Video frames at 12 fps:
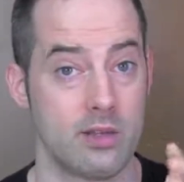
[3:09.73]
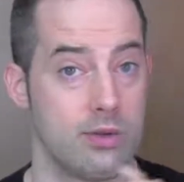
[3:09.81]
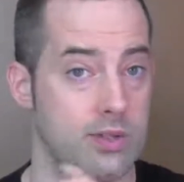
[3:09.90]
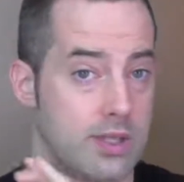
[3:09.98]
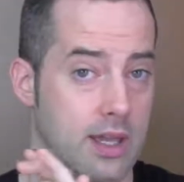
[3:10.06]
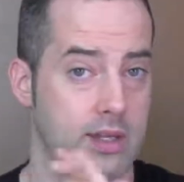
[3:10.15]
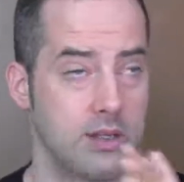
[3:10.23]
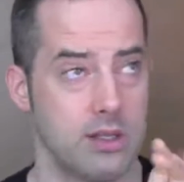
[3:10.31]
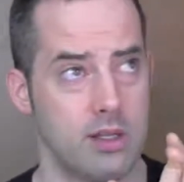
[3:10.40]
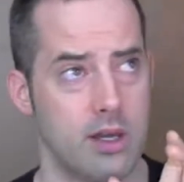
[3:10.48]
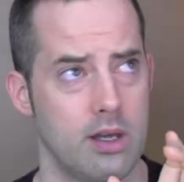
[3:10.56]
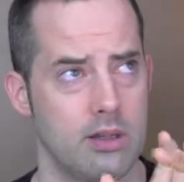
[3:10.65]
So it's
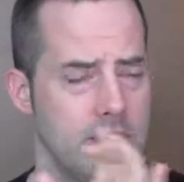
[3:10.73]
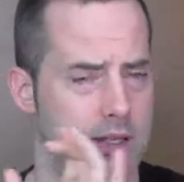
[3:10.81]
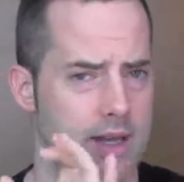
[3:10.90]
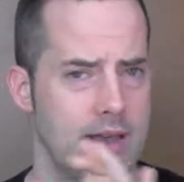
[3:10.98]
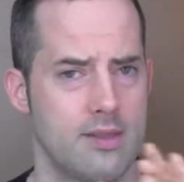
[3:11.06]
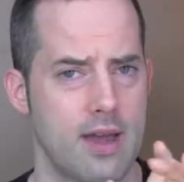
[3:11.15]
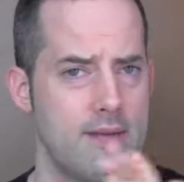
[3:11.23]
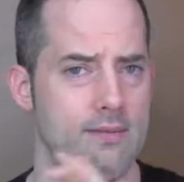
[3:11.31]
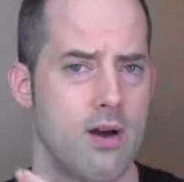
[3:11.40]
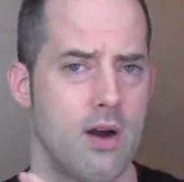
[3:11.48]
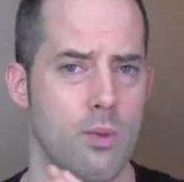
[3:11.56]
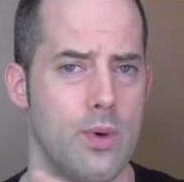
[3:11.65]
actually uh, like not that
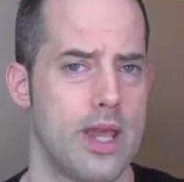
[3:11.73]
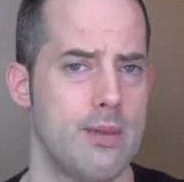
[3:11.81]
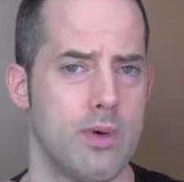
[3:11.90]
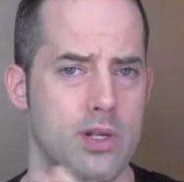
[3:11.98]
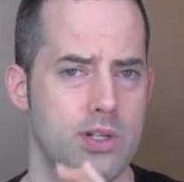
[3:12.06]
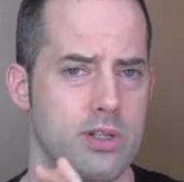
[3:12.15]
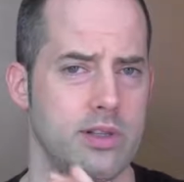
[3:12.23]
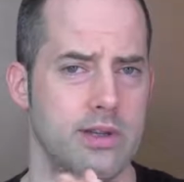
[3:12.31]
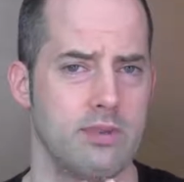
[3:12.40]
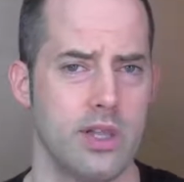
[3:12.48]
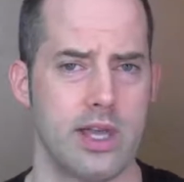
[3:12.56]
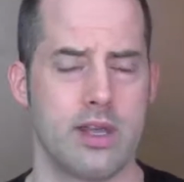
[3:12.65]
far away, but she
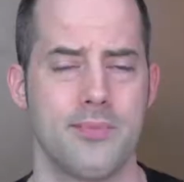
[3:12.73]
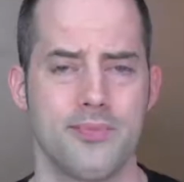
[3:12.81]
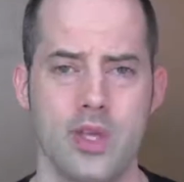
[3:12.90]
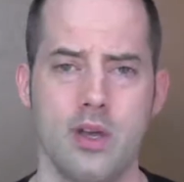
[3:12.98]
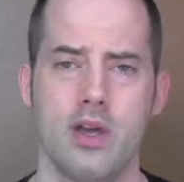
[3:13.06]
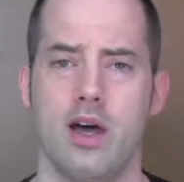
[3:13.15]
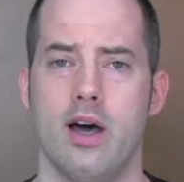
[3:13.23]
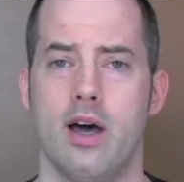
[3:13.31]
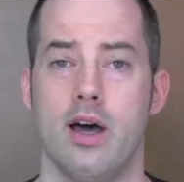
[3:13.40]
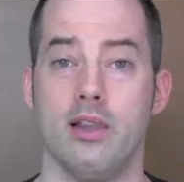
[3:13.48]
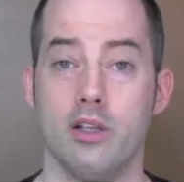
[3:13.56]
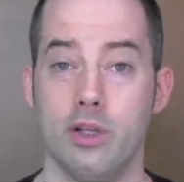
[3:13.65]
lived like
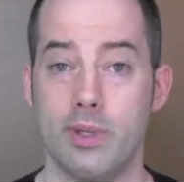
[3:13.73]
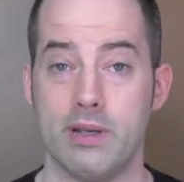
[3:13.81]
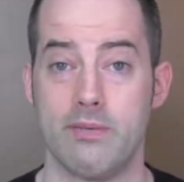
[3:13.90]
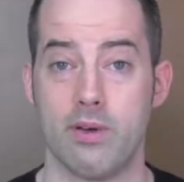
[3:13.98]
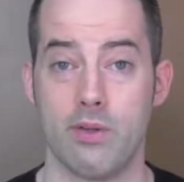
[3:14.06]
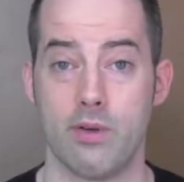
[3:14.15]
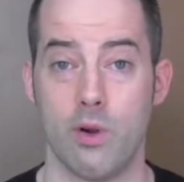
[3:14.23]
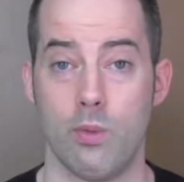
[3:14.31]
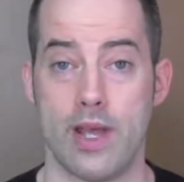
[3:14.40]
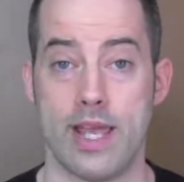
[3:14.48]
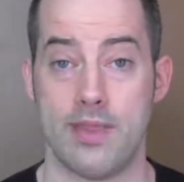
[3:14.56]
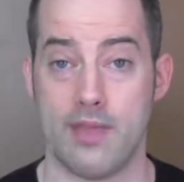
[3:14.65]
uh, a little bit further
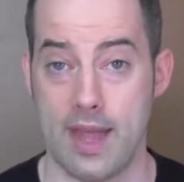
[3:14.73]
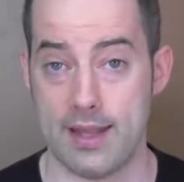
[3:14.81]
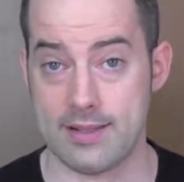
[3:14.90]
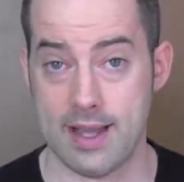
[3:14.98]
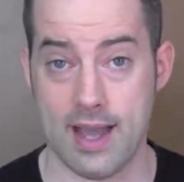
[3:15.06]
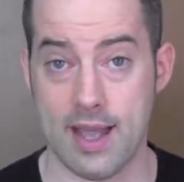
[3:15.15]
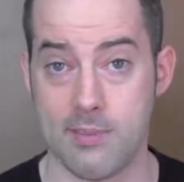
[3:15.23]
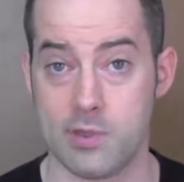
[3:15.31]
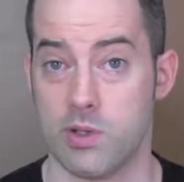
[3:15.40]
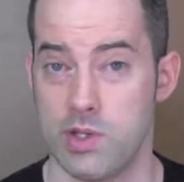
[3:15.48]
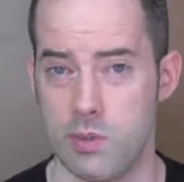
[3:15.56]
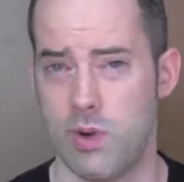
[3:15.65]
away at that time,
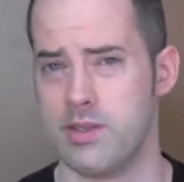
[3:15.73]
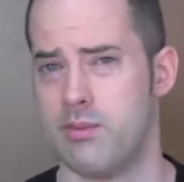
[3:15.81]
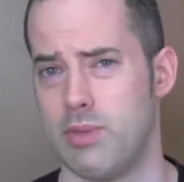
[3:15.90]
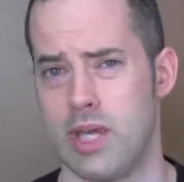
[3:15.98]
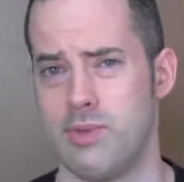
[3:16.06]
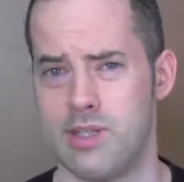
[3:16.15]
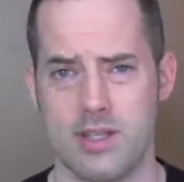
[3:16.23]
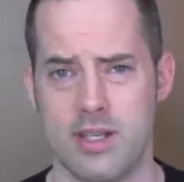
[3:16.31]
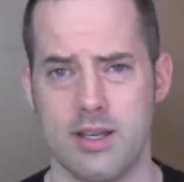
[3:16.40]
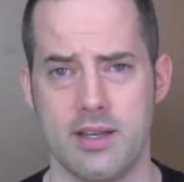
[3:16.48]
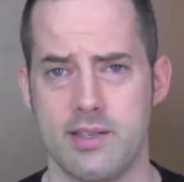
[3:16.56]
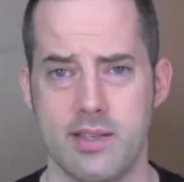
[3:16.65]
so she wasn't
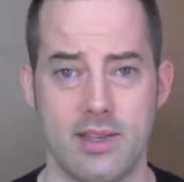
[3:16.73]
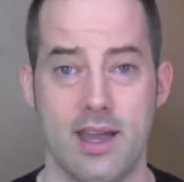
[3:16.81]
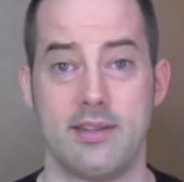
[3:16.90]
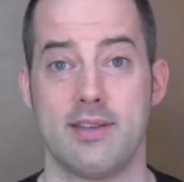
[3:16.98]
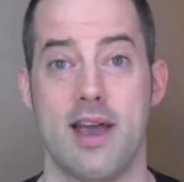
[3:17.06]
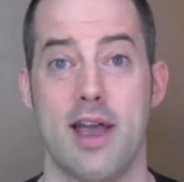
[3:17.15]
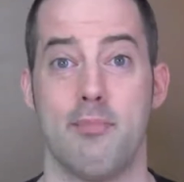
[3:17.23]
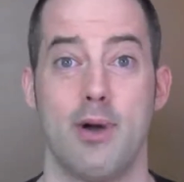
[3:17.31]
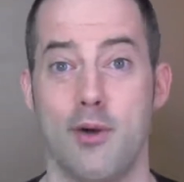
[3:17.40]
babysitting us at that time.